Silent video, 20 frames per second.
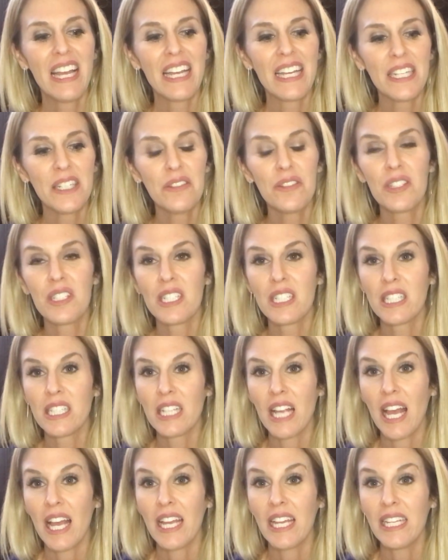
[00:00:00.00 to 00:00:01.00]
he used to
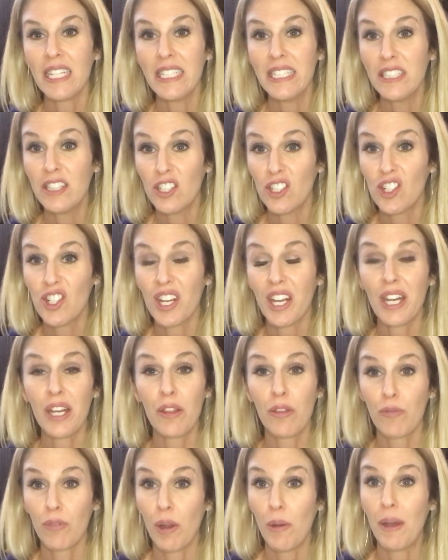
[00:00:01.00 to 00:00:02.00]
say, eat the chicken
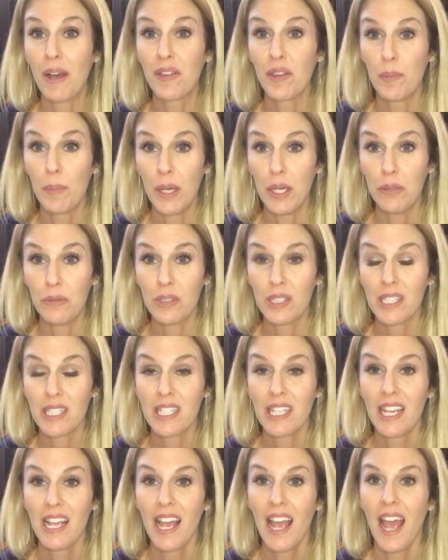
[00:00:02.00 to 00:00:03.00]
and throw out the
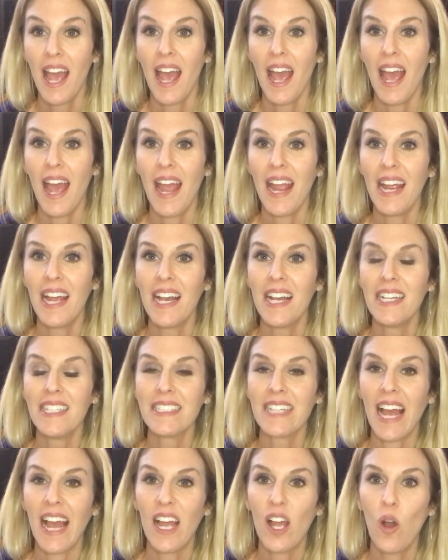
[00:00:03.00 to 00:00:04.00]
bones.
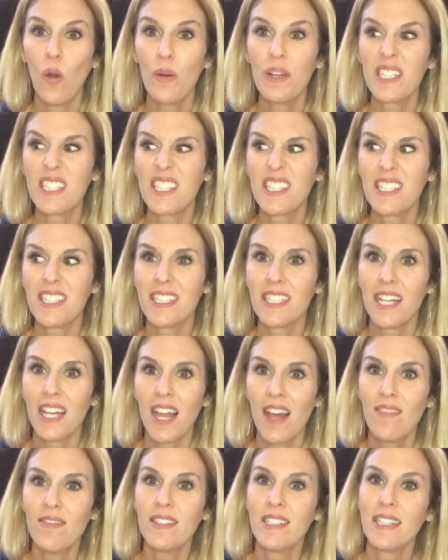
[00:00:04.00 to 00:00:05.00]
And I always
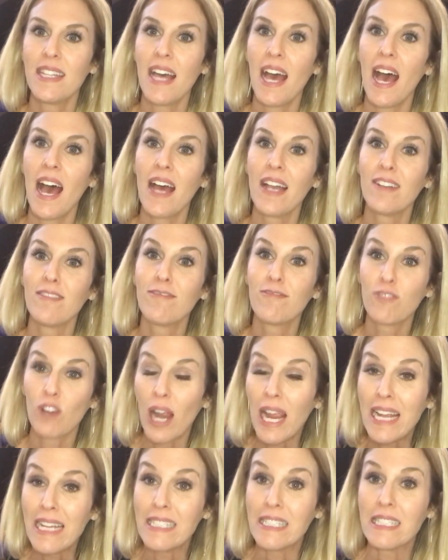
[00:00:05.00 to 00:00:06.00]
loved that
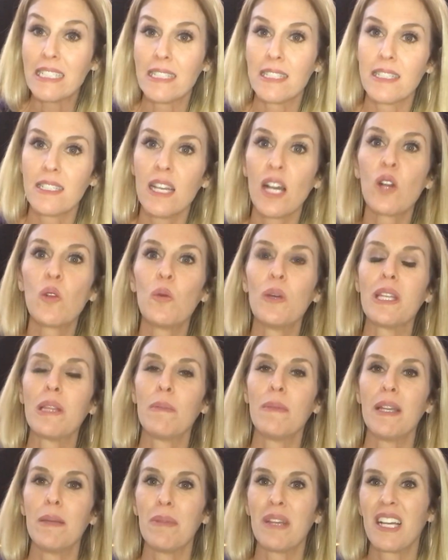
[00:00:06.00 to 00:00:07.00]
phrase. It stuck
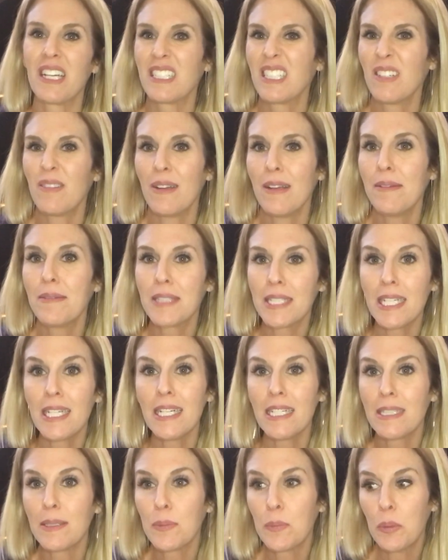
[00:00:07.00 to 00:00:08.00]
with me because it, it was,
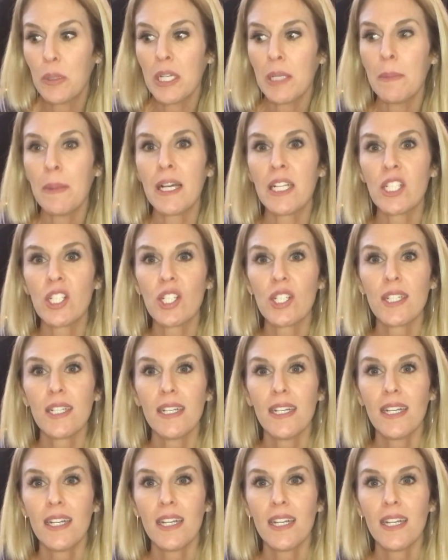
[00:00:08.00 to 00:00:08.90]
it's pretty much